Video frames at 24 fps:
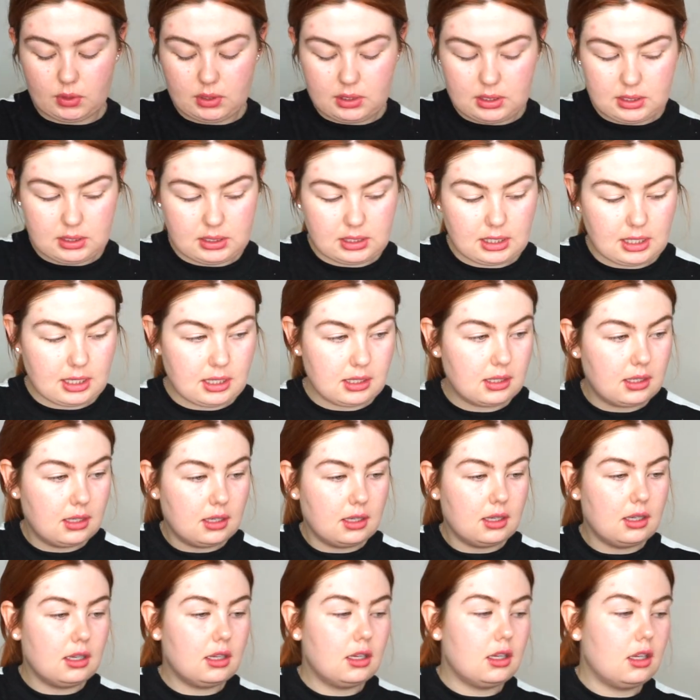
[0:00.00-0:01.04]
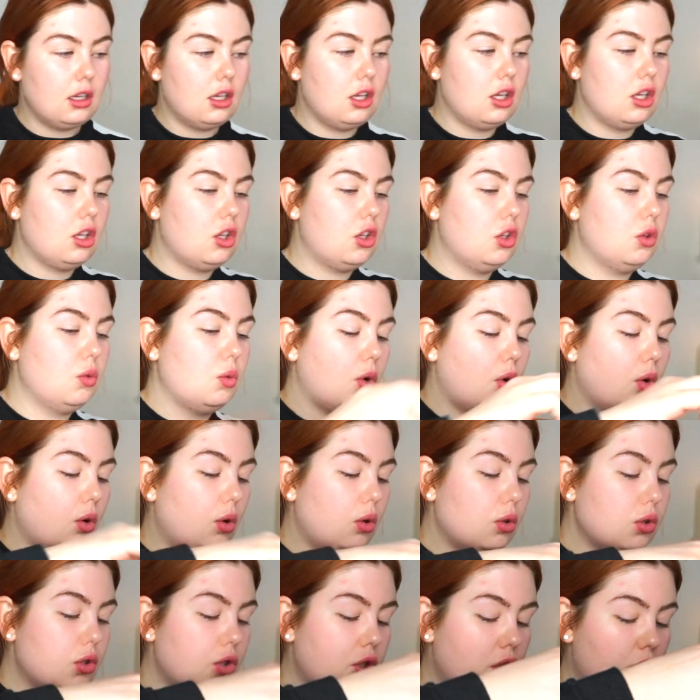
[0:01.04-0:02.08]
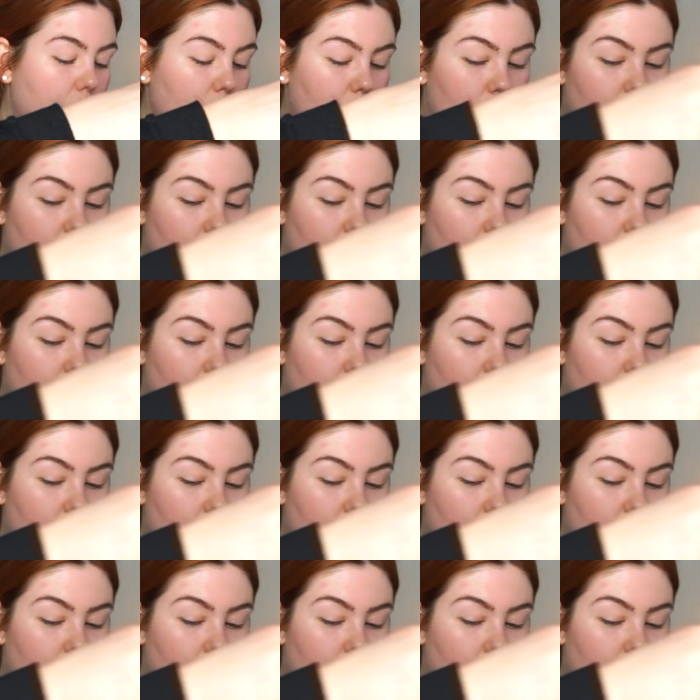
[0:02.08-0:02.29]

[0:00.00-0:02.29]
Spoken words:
one today. You've also